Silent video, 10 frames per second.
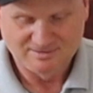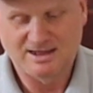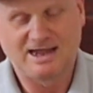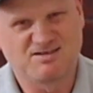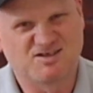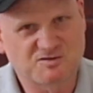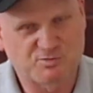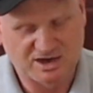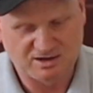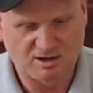That is the
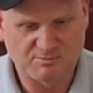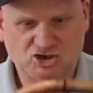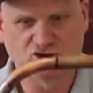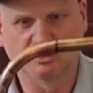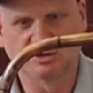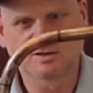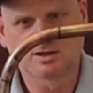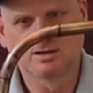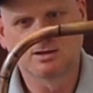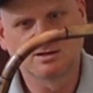spring, not my shoulders.
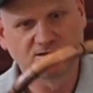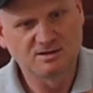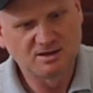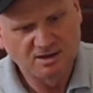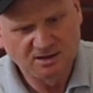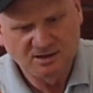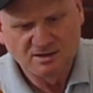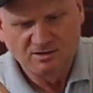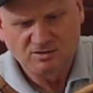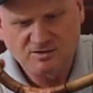
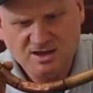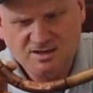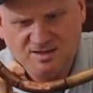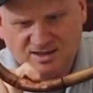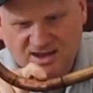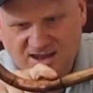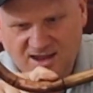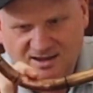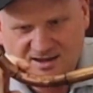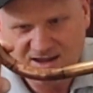So you can see
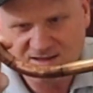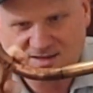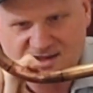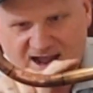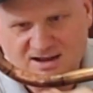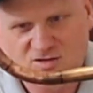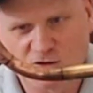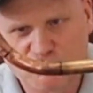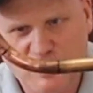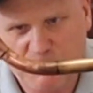it's starting
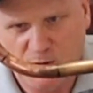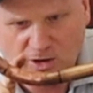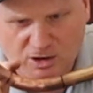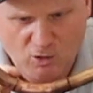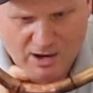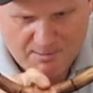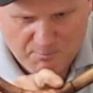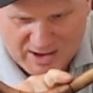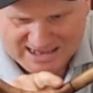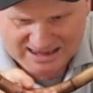to ripple
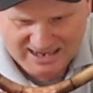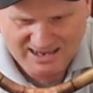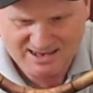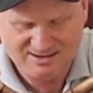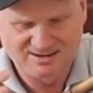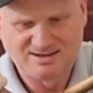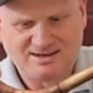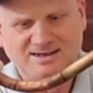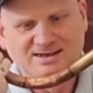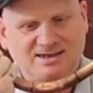quite badly.
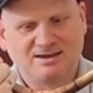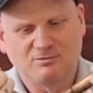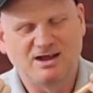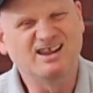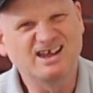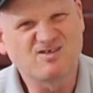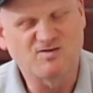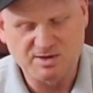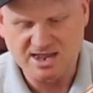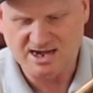Well, it is
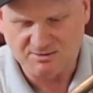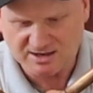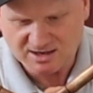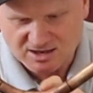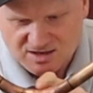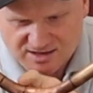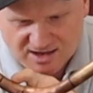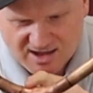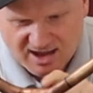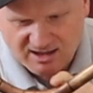for me anyway. Can you
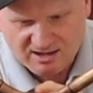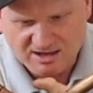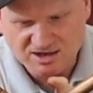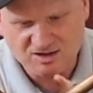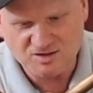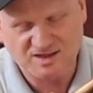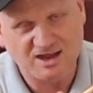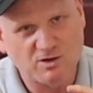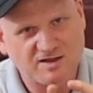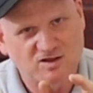see that? And you can
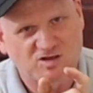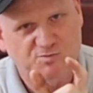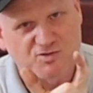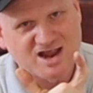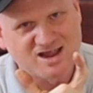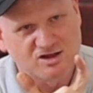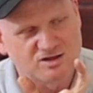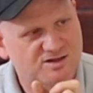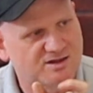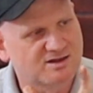see where the spring
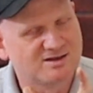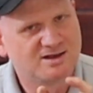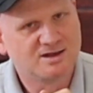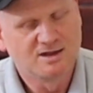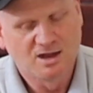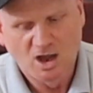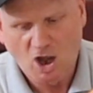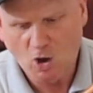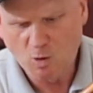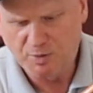has
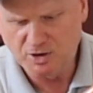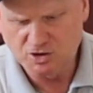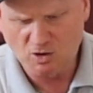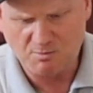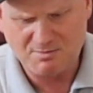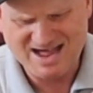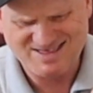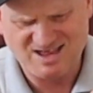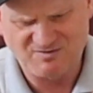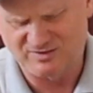opened up
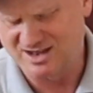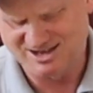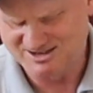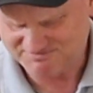massively.